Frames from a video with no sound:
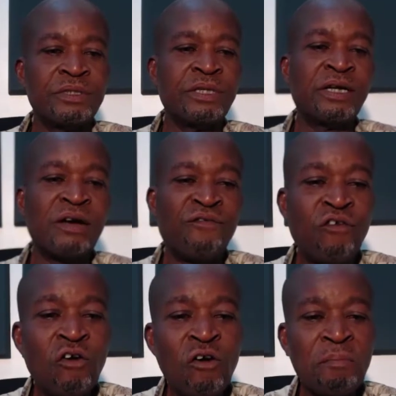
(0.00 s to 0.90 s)
There are
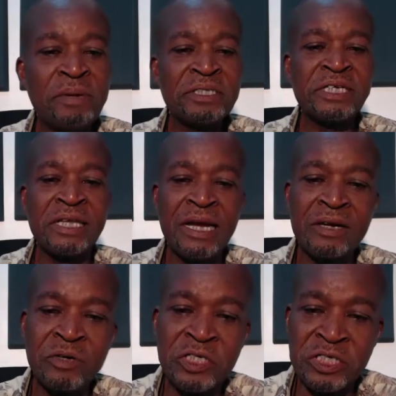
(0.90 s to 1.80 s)
4 basic
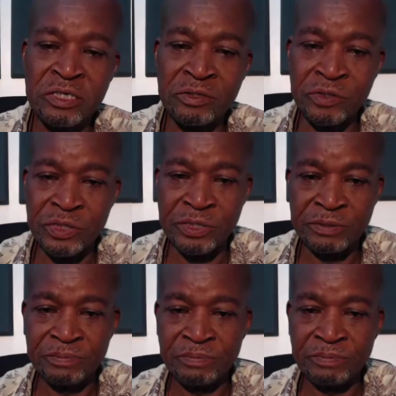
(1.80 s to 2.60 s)
language skills,